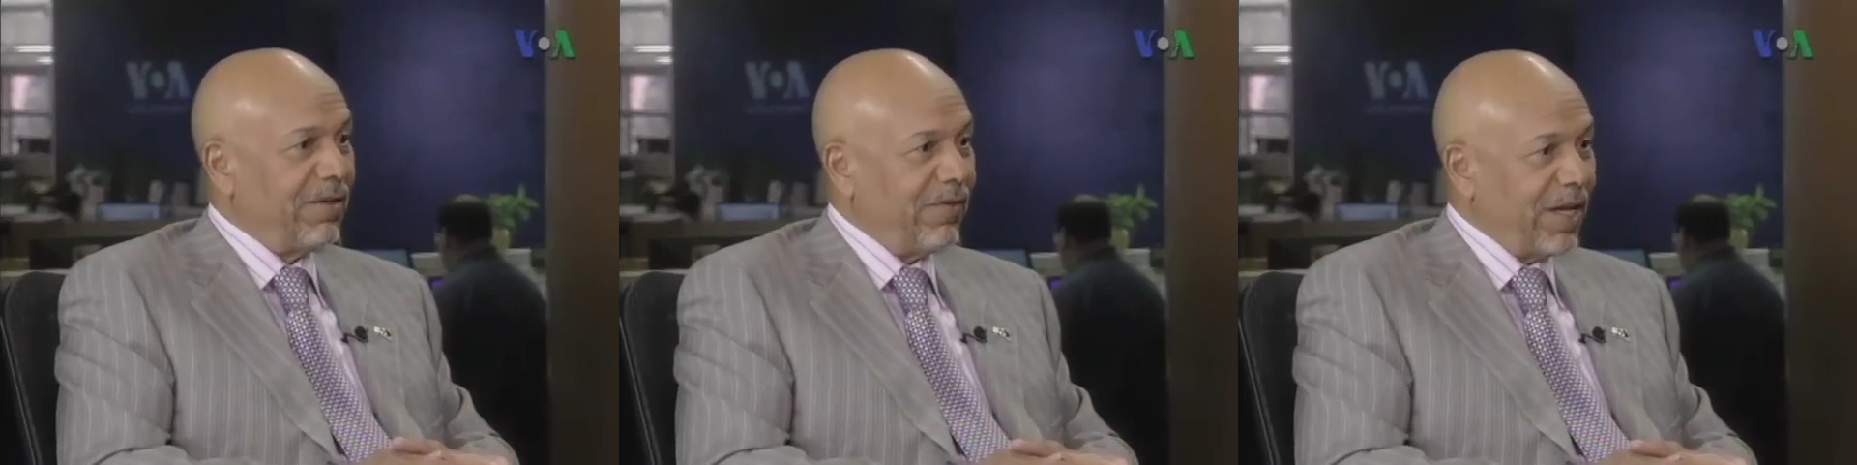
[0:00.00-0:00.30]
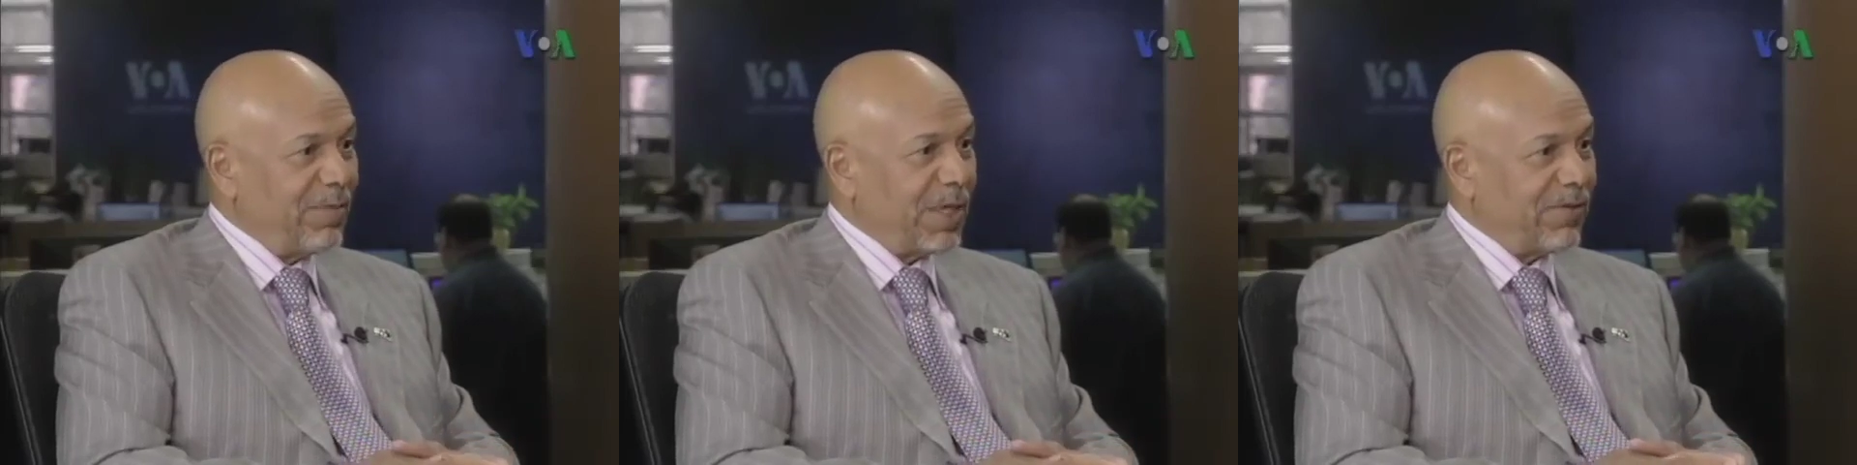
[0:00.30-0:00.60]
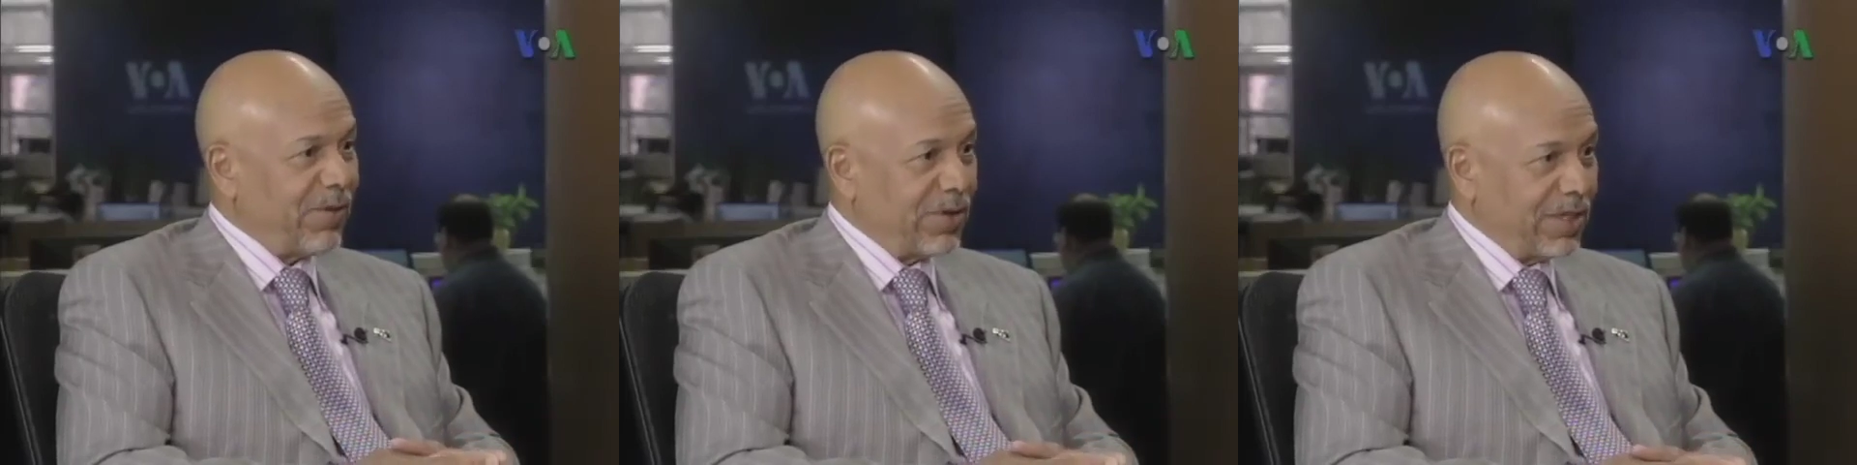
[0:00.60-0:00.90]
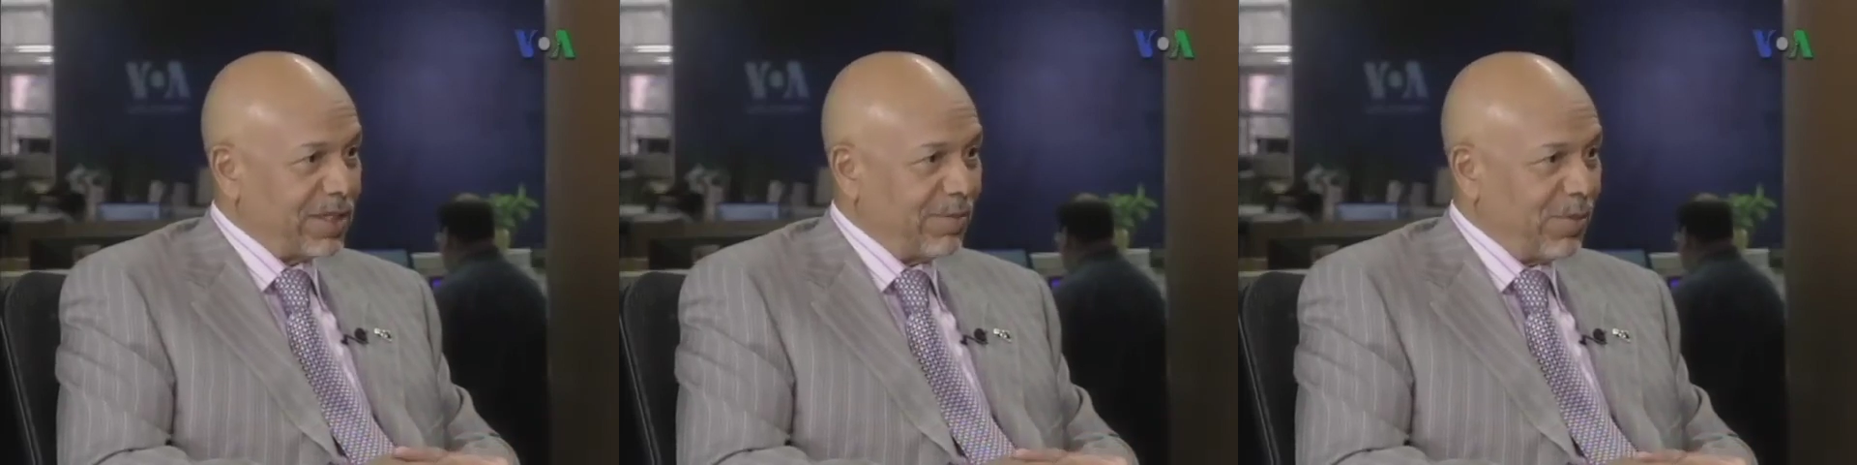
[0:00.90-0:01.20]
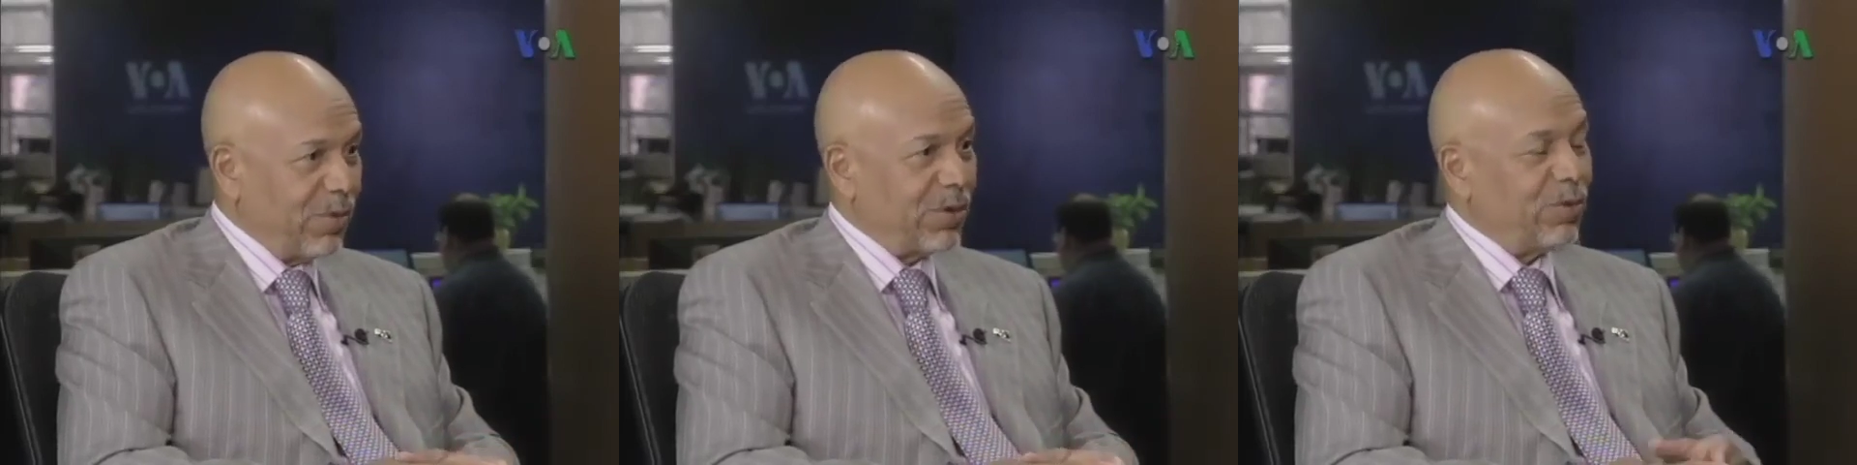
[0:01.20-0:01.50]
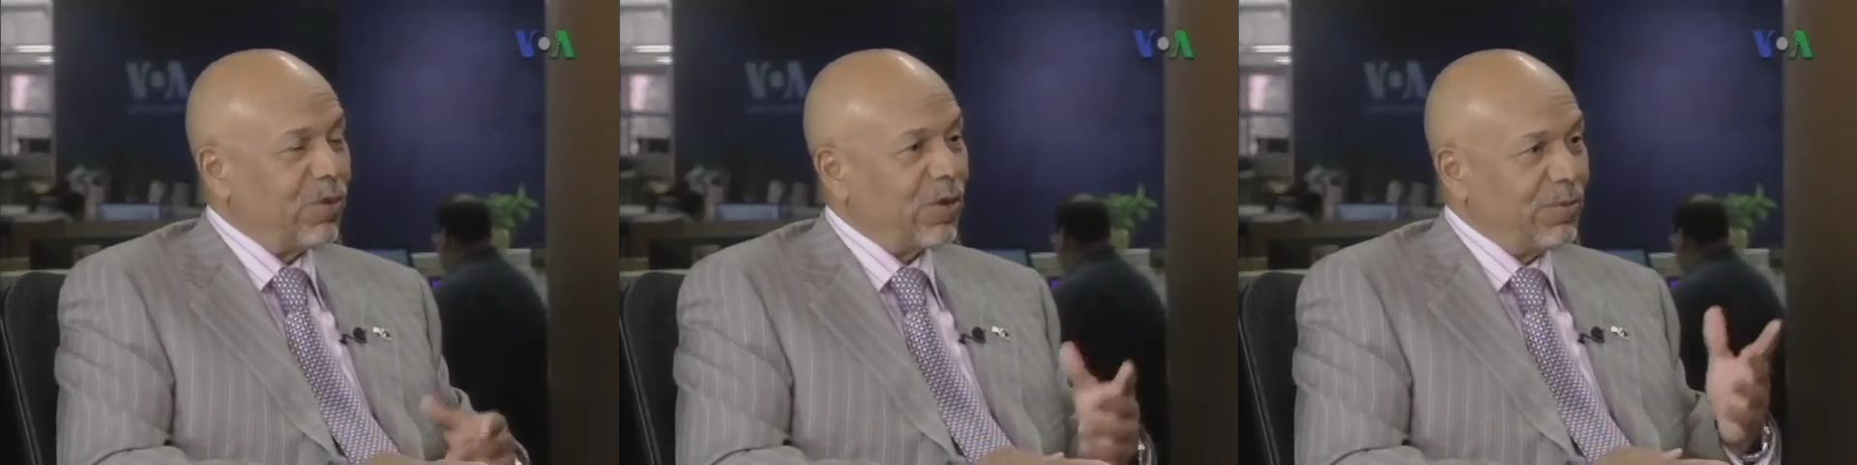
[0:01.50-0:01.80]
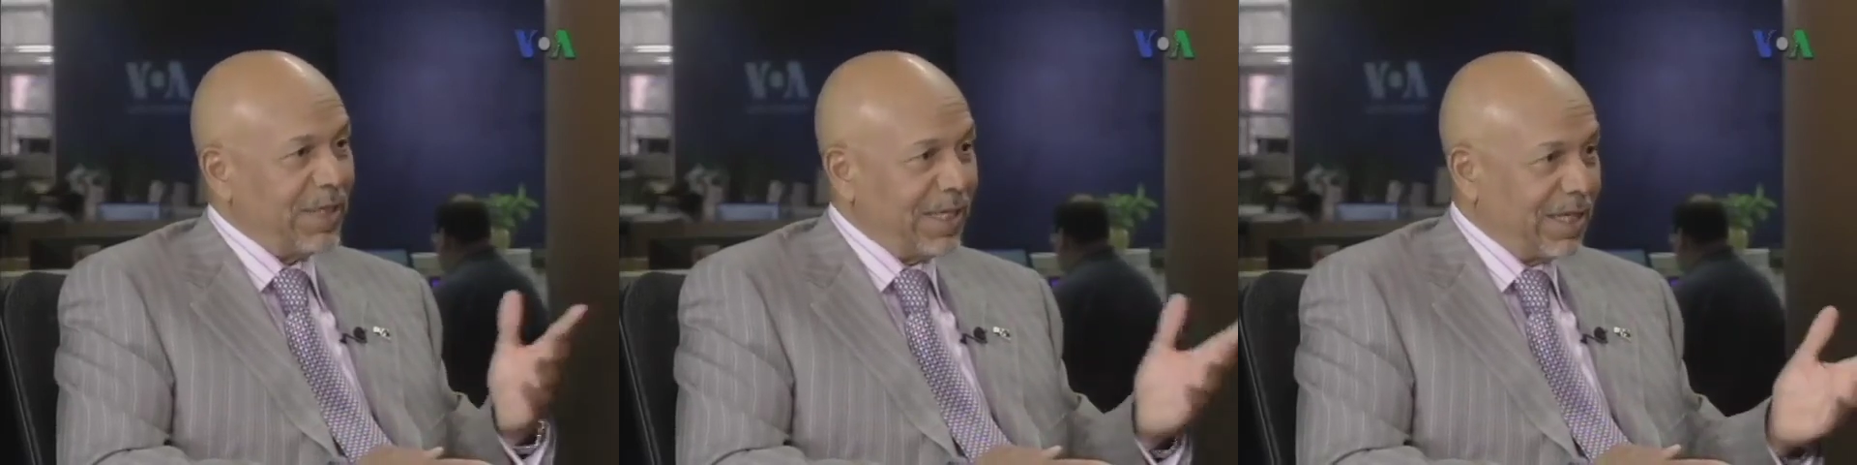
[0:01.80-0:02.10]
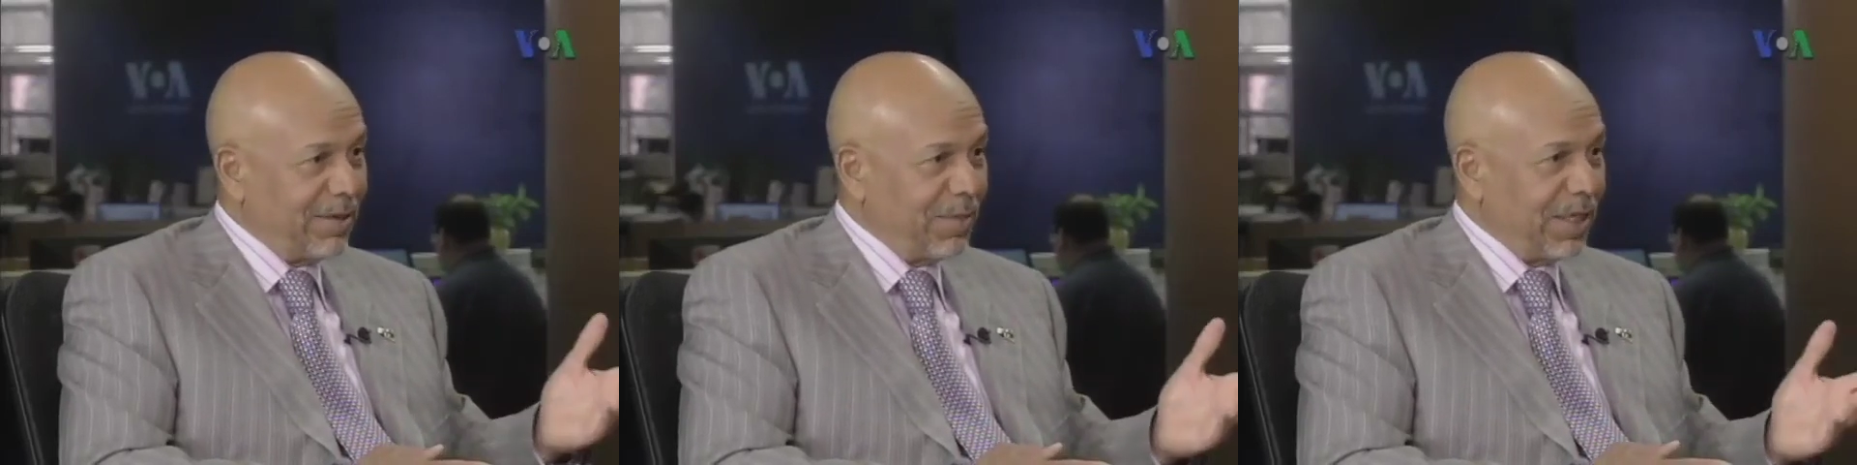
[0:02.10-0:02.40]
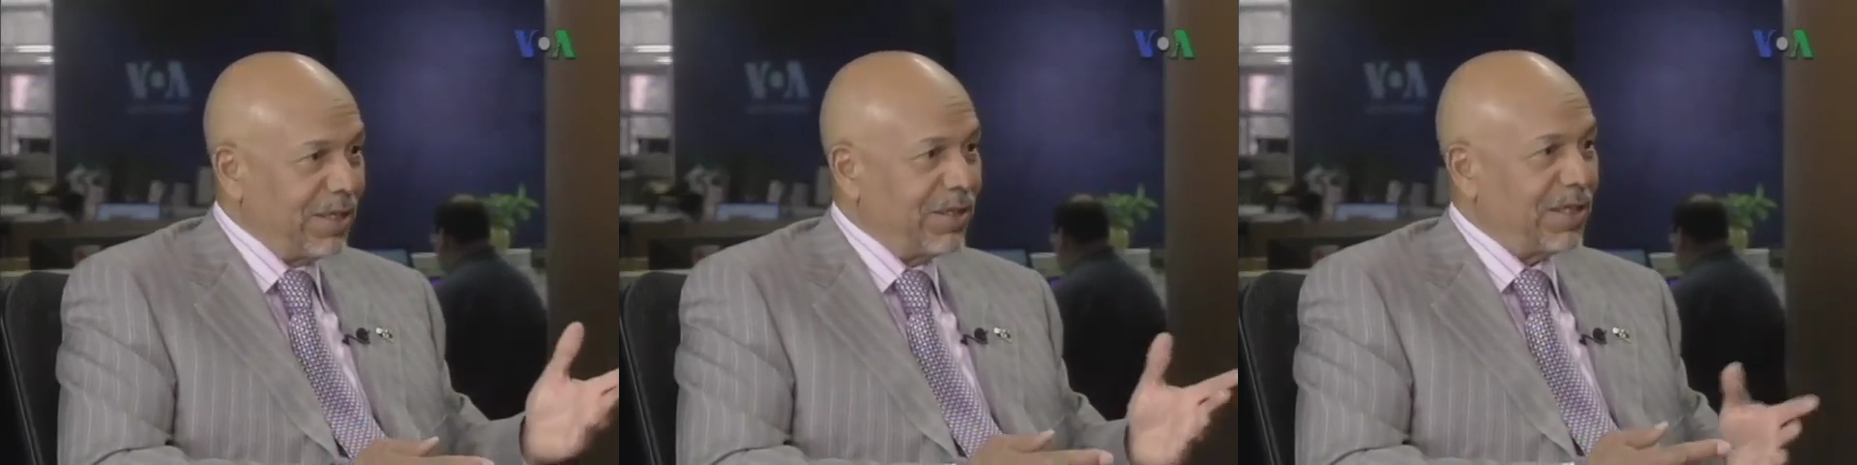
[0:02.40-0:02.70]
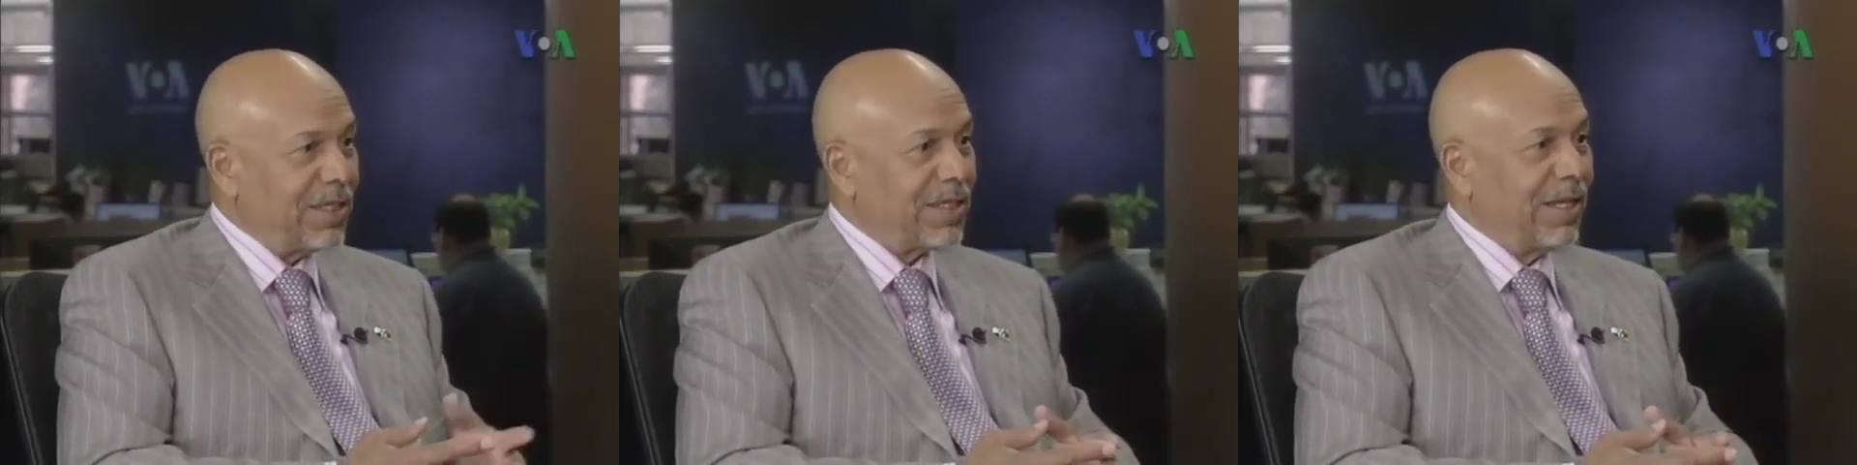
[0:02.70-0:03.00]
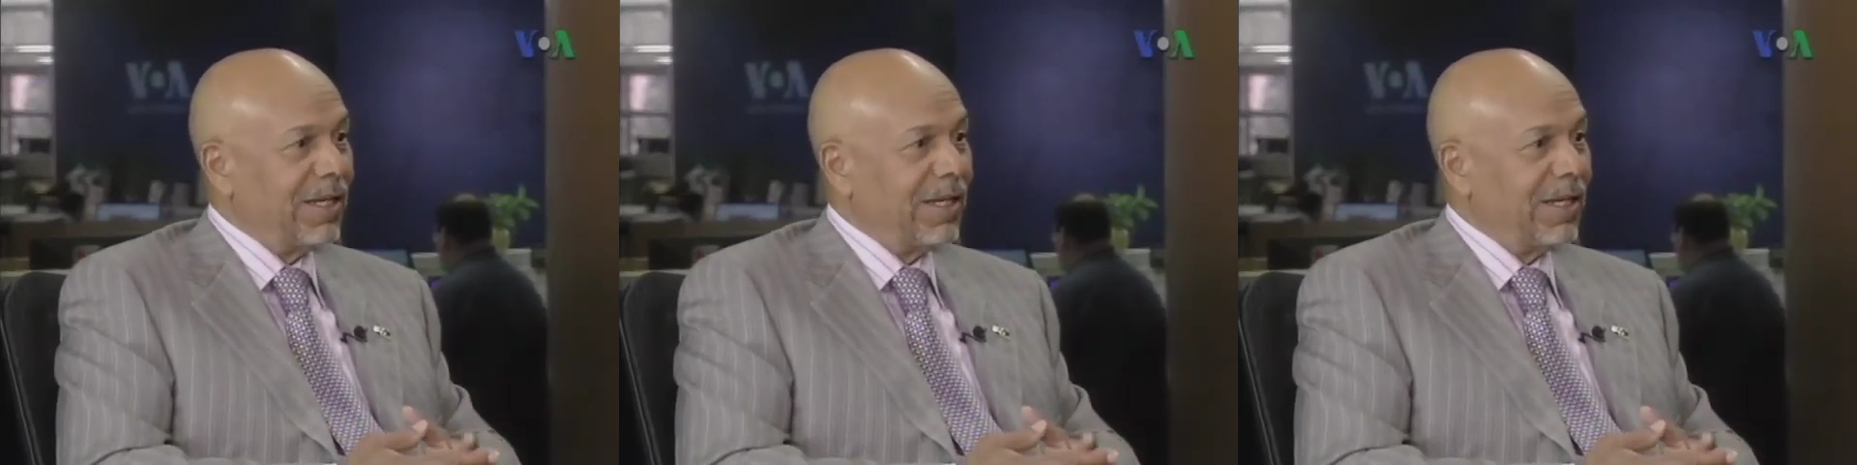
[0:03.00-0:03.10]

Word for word: very much for the support to accommodate Libyan injuries